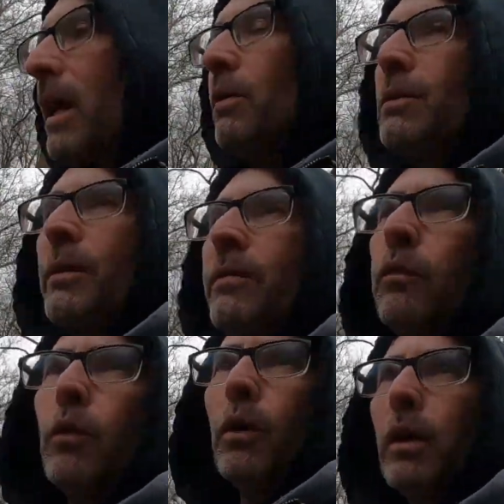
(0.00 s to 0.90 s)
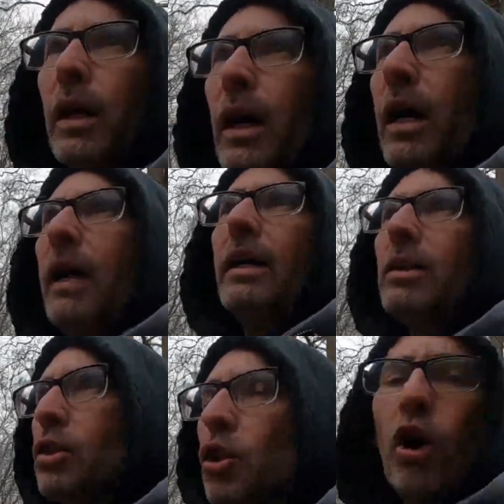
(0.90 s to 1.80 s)
was before
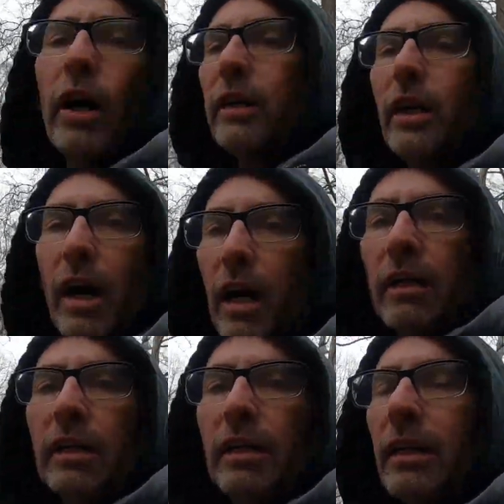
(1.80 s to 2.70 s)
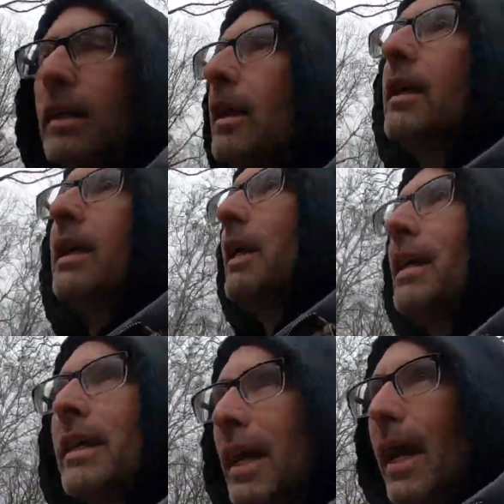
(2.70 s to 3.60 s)
John Young
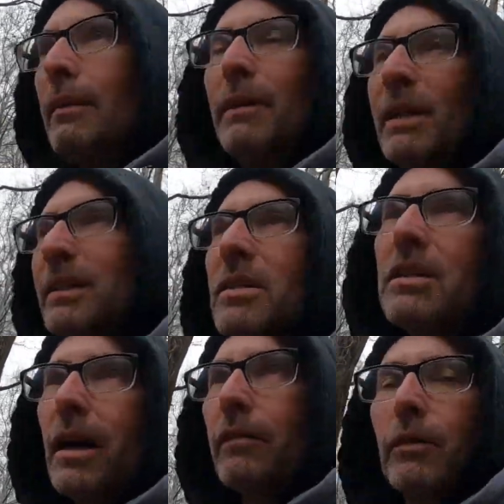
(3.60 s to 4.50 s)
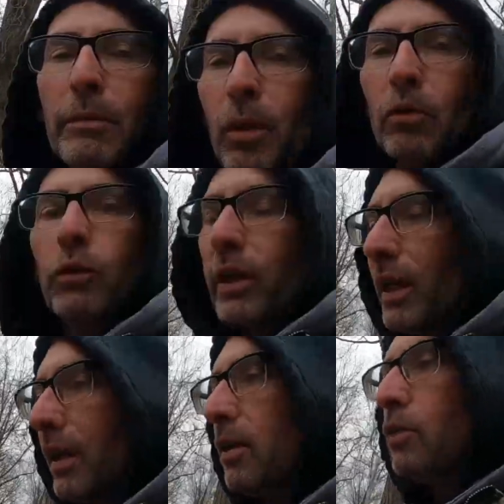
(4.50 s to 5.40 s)
came and discovered Mill Creek,
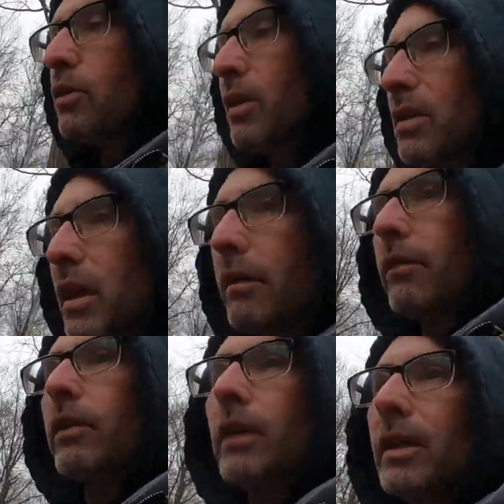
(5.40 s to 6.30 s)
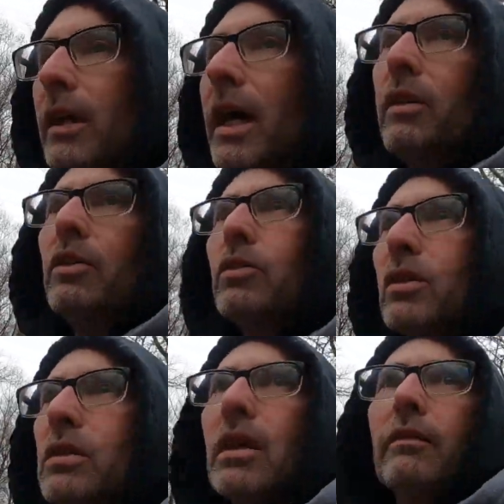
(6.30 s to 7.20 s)
and I'll use discovered
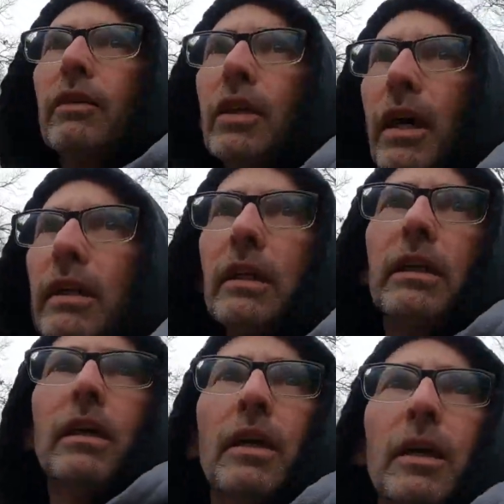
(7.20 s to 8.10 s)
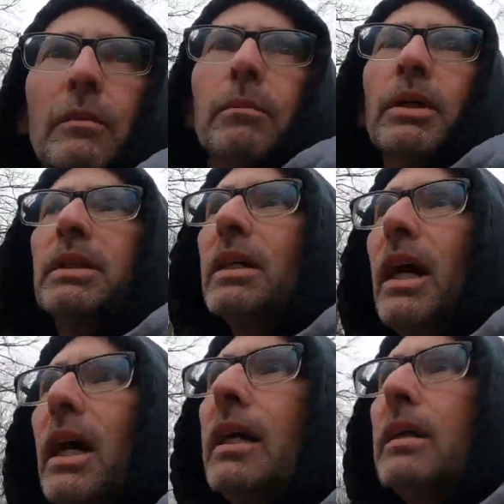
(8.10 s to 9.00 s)
lightly,
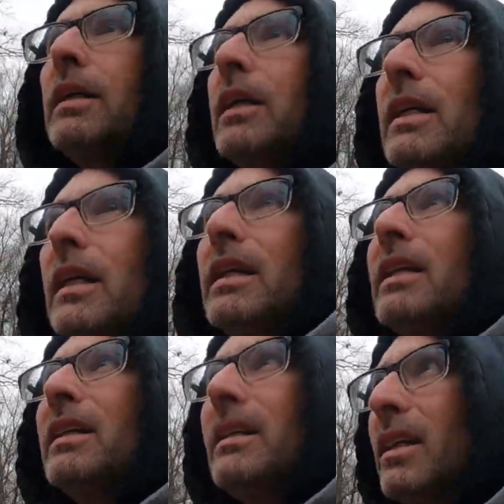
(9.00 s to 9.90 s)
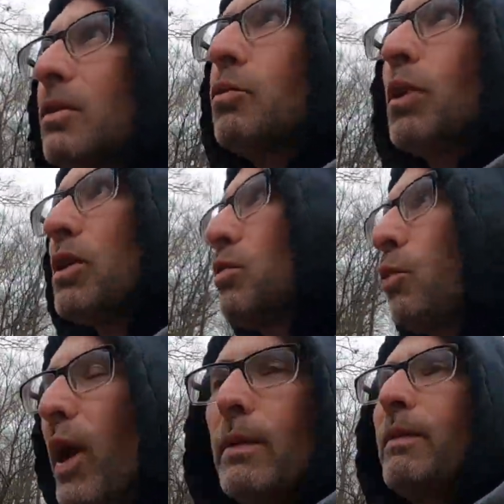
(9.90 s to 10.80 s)
but this was
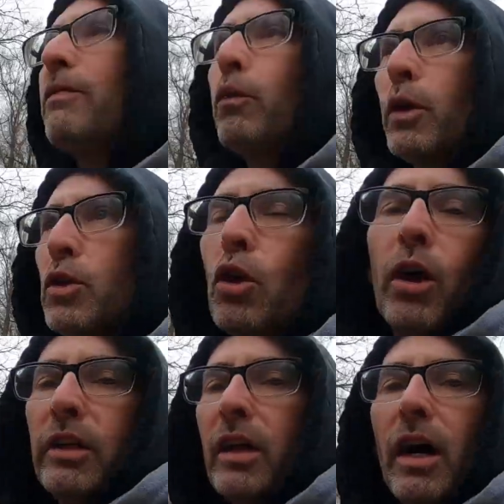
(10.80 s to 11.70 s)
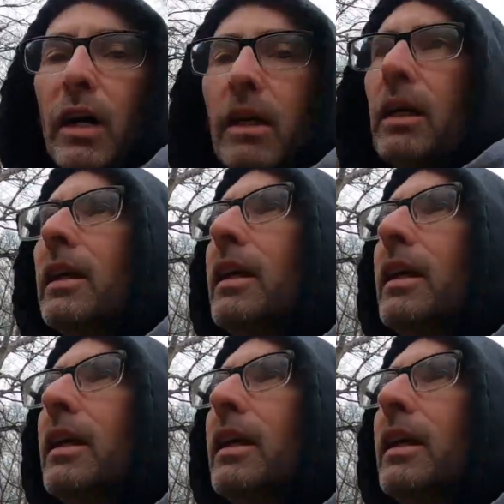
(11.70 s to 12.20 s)
way before John Young